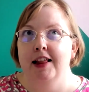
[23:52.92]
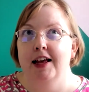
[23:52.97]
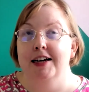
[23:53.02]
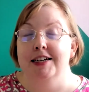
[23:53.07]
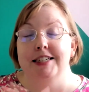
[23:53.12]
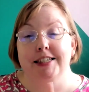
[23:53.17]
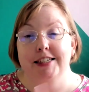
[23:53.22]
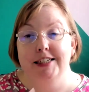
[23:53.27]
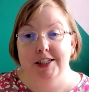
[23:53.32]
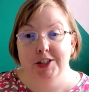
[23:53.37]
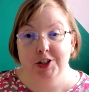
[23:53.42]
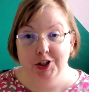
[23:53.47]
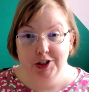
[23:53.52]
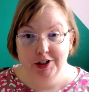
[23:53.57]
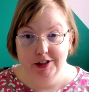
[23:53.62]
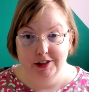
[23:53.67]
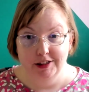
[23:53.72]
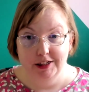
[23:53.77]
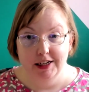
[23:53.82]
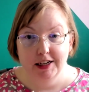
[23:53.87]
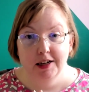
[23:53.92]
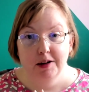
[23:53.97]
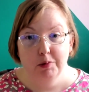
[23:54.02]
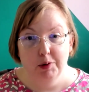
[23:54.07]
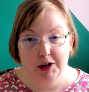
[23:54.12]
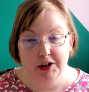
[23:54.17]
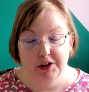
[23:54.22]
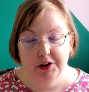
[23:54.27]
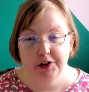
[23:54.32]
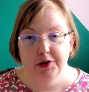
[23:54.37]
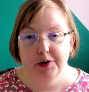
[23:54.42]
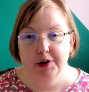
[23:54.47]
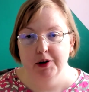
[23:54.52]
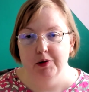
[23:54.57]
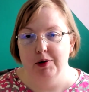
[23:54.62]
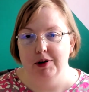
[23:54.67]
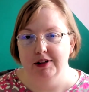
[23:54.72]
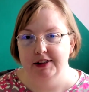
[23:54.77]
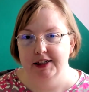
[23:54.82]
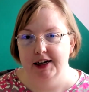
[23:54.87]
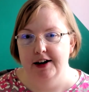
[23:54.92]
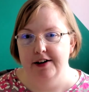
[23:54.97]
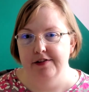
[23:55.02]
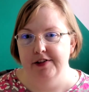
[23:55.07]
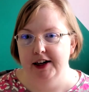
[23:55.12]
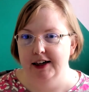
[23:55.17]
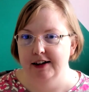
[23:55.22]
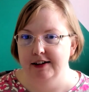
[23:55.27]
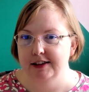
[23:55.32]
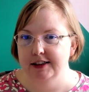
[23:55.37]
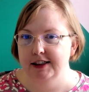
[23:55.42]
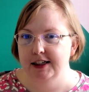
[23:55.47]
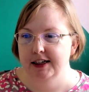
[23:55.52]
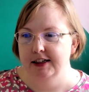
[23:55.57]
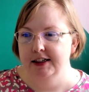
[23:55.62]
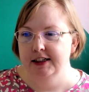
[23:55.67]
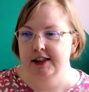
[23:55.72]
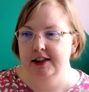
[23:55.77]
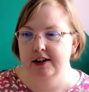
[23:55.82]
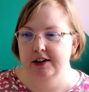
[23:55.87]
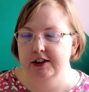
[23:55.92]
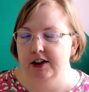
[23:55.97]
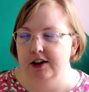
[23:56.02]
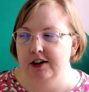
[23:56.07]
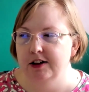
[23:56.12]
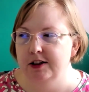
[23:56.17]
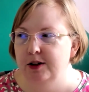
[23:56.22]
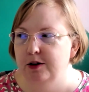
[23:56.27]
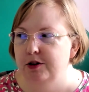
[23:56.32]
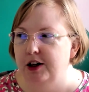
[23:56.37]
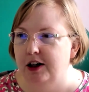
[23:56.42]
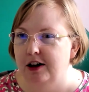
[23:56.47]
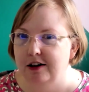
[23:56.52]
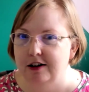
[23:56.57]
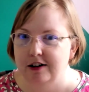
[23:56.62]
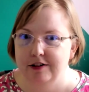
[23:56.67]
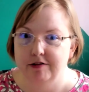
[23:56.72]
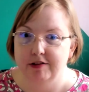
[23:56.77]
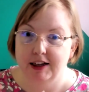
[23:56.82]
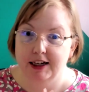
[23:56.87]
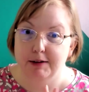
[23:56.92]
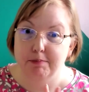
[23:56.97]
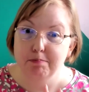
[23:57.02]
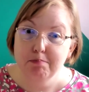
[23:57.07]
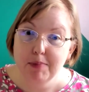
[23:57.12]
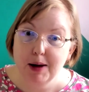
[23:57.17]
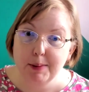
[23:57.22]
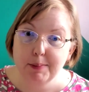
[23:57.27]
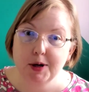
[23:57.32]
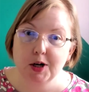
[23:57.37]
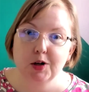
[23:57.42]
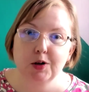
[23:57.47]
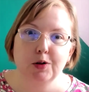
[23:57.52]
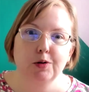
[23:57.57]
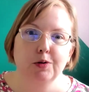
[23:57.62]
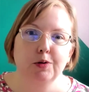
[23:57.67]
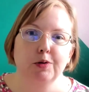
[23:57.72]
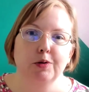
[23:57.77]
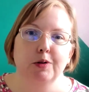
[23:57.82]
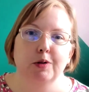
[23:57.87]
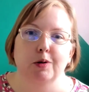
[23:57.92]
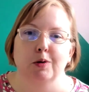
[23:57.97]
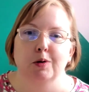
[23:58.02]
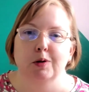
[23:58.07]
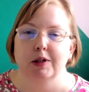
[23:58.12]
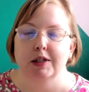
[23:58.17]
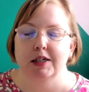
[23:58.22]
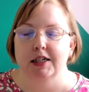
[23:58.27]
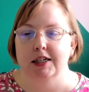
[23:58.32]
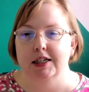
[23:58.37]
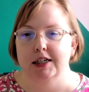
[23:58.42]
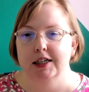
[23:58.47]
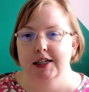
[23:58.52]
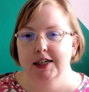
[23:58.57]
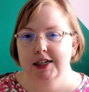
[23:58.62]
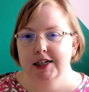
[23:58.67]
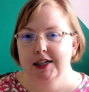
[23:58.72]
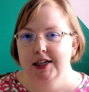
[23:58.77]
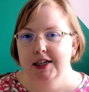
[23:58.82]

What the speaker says: additionally, while you're doing qualitative analysis, there's also talk of like memos or